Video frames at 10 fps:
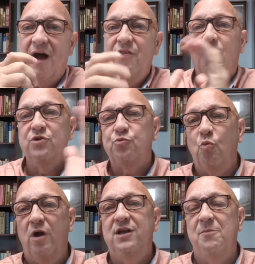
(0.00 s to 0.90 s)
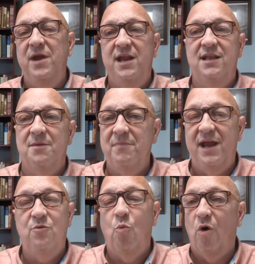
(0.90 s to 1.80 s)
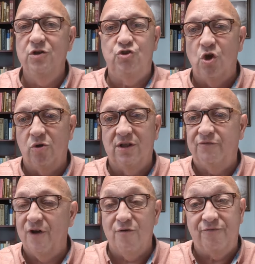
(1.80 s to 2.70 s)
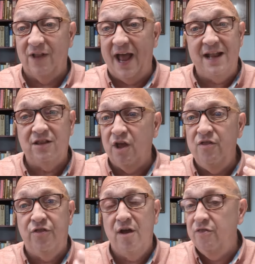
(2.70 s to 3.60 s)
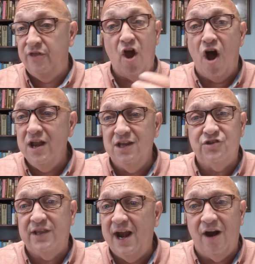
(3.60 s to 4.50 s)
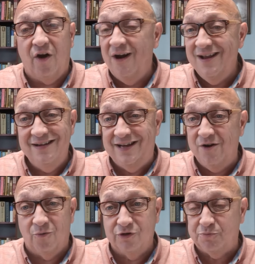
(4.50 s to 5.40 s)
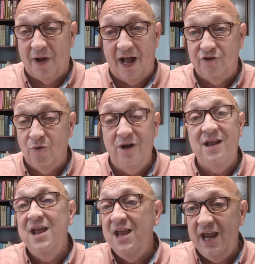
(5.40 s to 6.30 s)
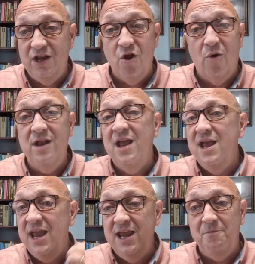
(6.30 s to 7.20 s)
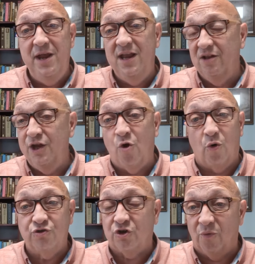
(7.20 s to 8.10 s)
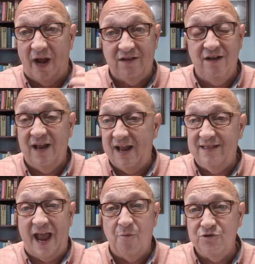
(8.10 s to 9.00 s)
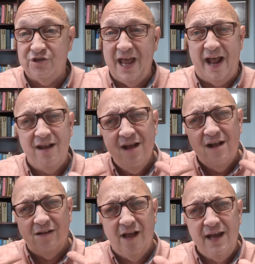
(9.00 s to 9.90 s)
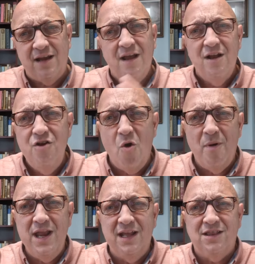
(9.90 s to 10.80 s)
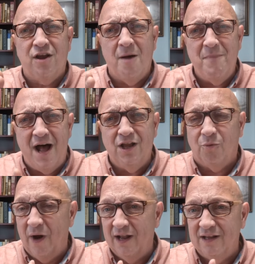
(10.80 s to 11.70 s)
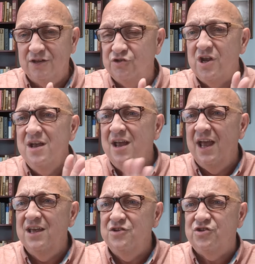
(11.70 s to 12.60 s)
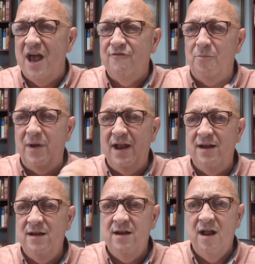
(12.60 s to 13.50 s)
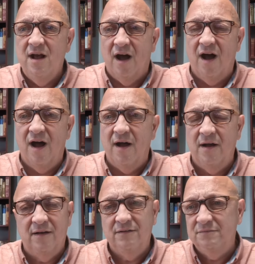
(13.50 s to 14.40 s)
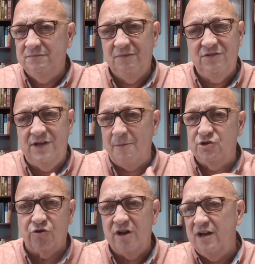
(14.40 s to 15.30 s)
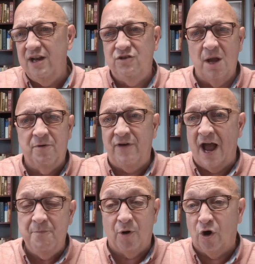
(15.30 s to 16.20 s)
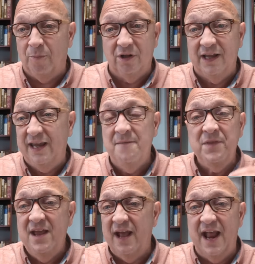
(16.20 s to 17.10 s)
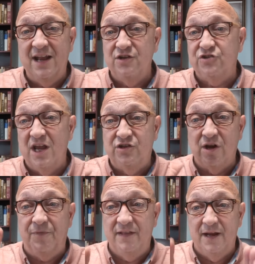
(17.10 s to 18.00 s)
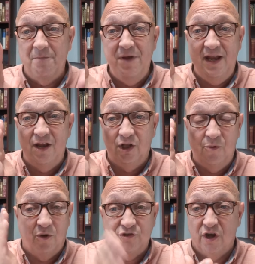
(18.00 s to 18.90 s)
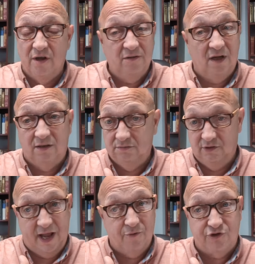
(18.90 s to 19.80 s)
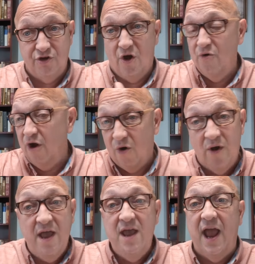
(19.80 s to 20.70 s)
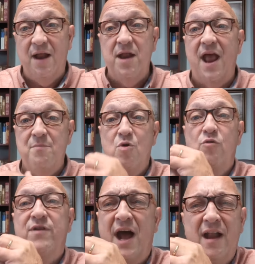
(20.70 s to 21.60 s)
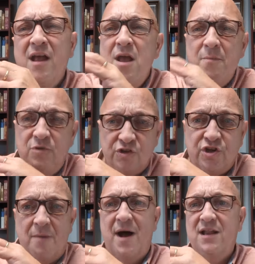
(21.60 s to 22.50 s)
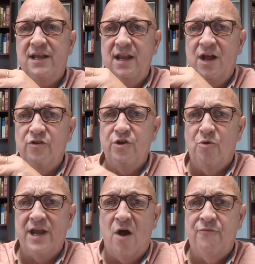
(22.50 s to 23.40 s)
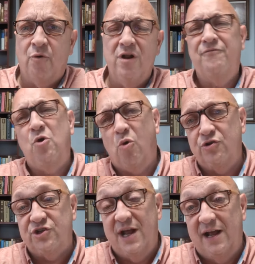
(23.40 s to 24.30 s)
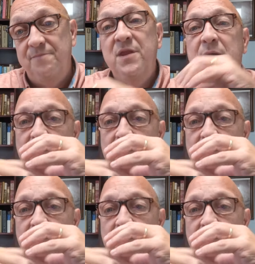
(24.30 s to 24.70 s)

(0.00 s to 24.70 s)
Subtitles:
There was one comedian that made one joke that fell flat. The audience there didn't respond to it. He knew it. He immediately course corrected, and that was that. Like, nobody at the Kamala rallies has ever been demonstrated any type of hyperbole and had to say something that immediately was that was a no-no and moved on. Does Kamala get held into account for it? Of course not.